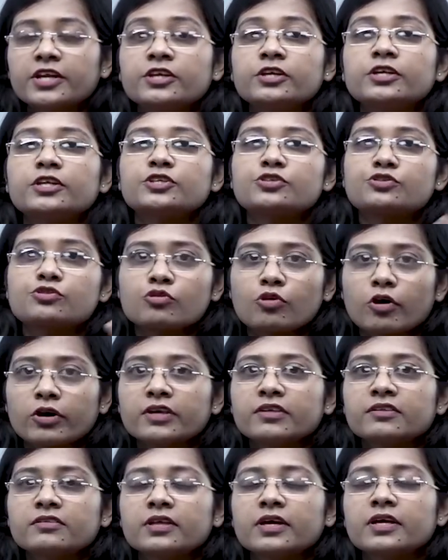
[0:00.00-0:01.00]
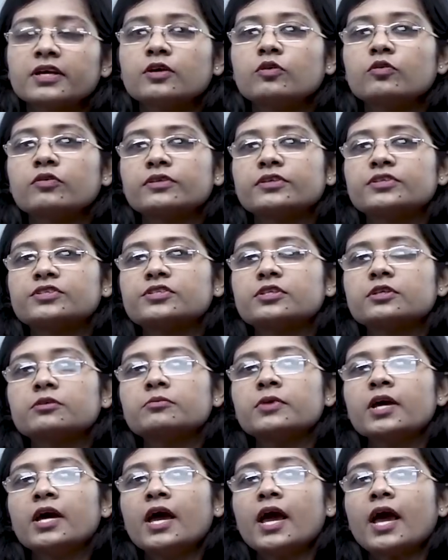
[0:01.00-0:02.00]
It destroys the
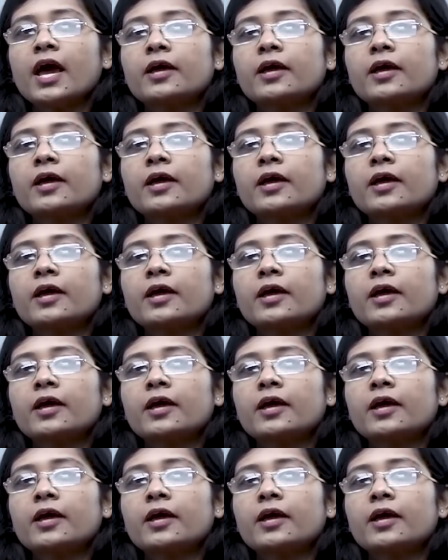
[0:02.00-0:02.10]
ecosystem.